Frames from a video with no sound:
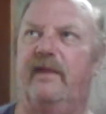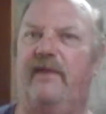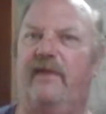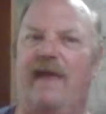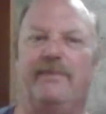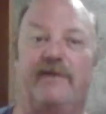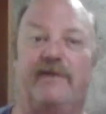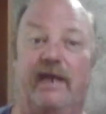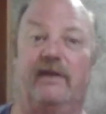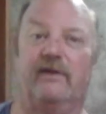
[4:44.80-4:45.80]
That
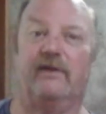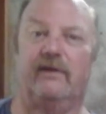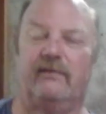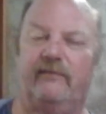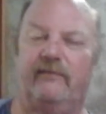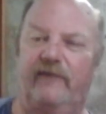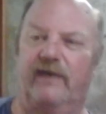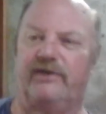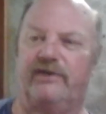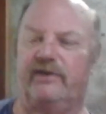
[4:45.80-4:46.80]
particular
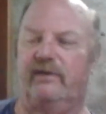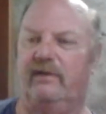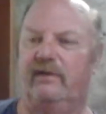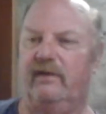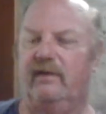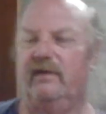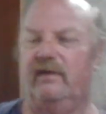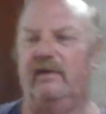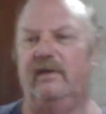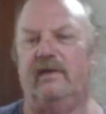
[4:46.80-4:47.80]
fish
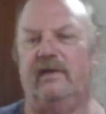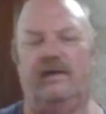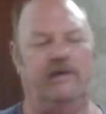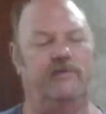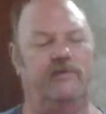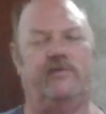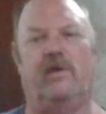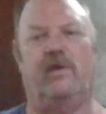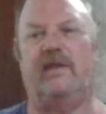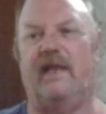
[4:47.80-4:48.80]
was
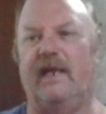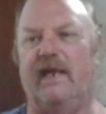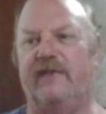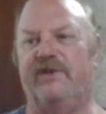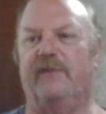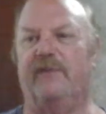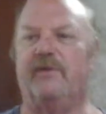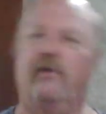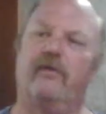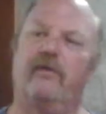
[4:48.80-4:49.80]
one that had jumped
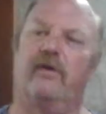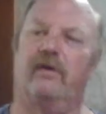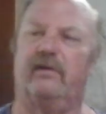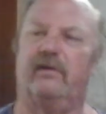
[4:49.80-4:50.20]
over,